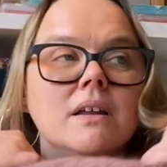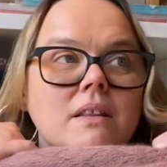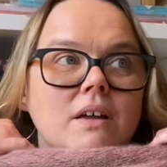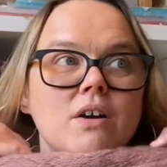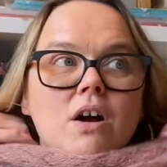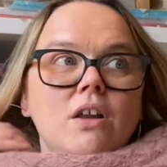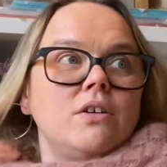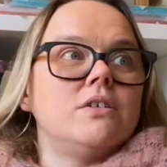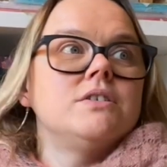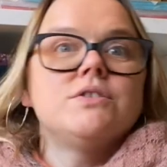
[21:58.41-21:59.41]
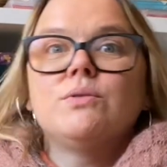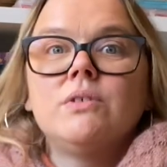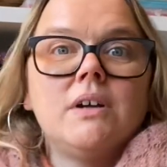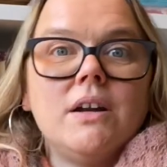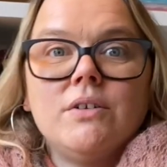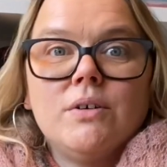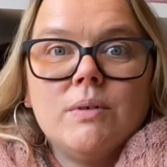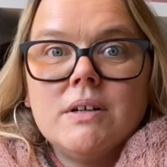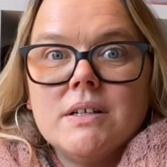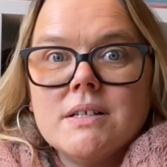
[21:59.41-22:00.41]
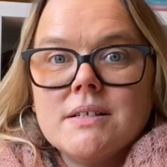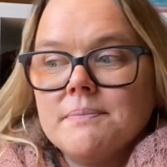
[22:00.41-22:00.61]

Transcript: the colors, or I don't know what it is.